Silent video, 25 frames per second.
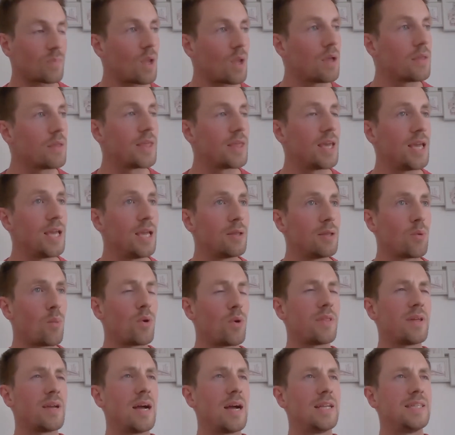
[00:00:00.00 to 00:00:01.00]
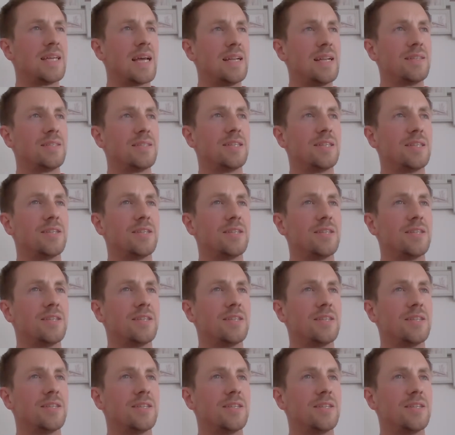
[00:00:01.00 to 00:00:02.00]
The one thing I tend to
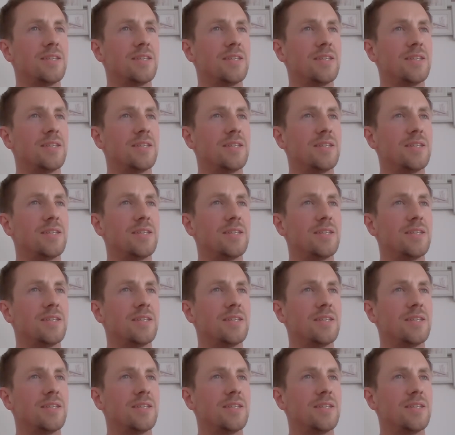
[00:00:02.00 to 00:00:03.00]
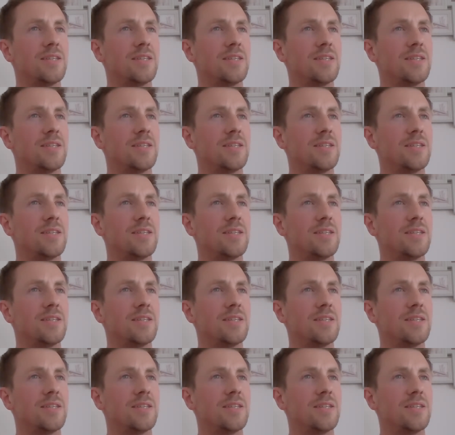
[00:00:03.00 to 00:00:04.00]
do is I say, what
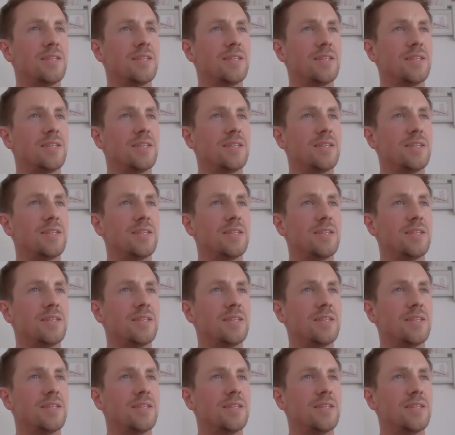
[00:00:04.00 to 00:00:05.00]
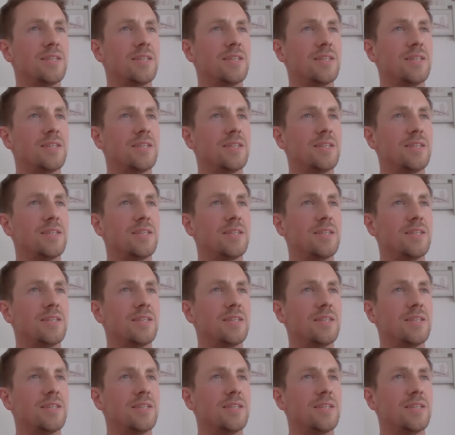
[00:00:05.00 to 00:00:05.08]
one area do you feel